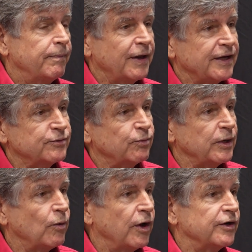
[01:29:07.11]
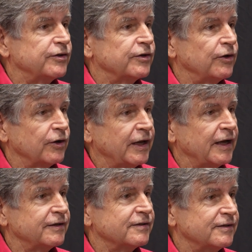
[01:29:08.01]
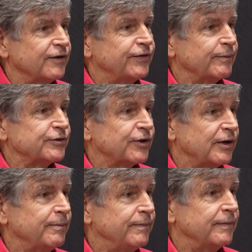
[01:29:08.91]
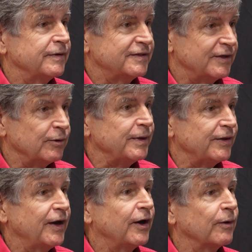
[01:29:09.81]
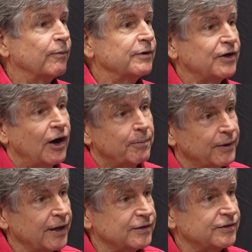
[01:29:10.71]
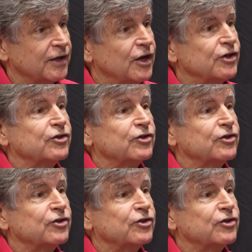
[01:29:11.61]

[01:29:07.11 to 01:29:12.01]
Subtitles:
place we wanted to look at to see if it was going to still be there was our place.